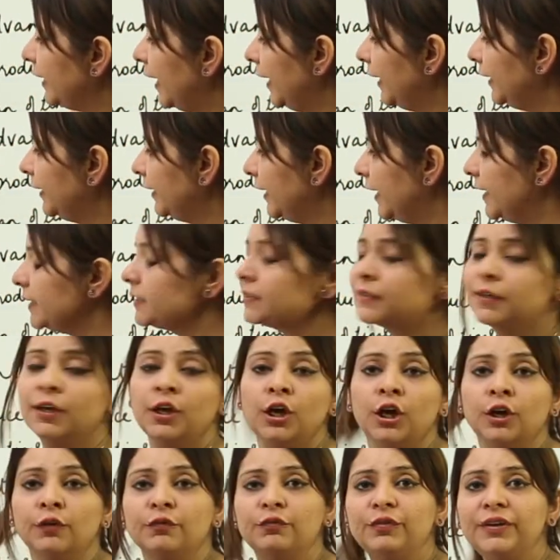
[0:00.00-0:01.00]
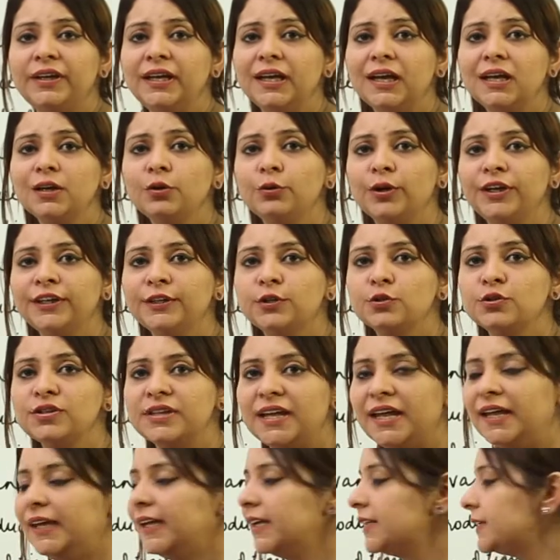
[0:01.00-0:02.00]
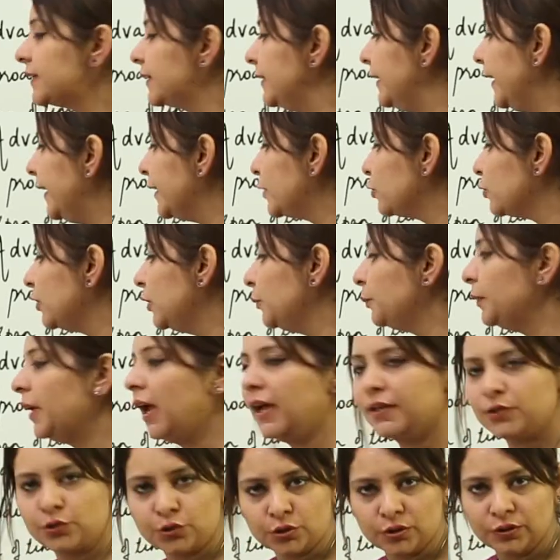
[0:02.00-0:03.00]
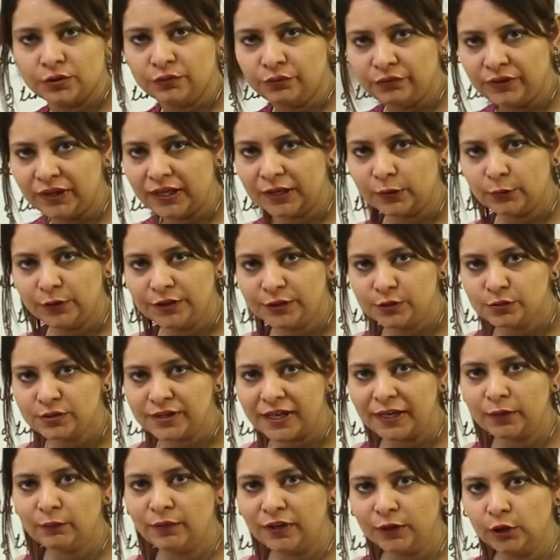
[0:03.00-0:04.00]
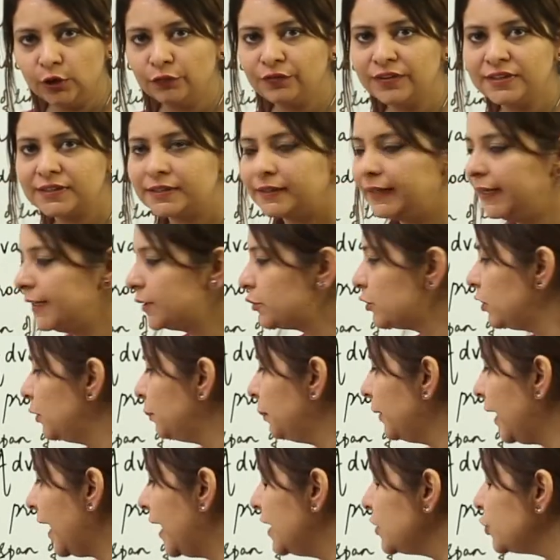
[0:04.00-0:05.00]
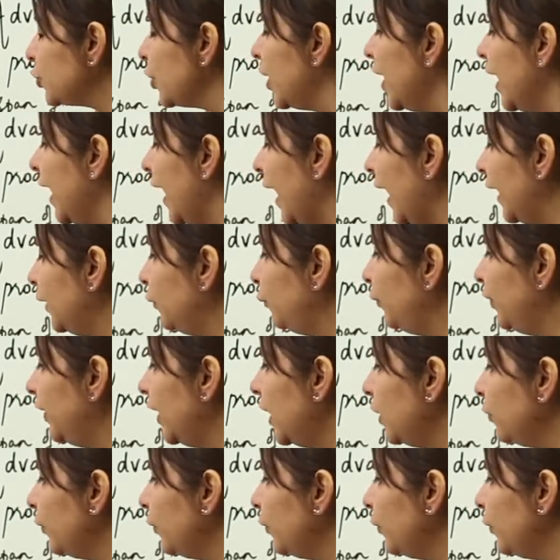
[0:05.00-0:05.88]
like this, we are going to take its lateral branch, we are going to take one of its lateral branch and we are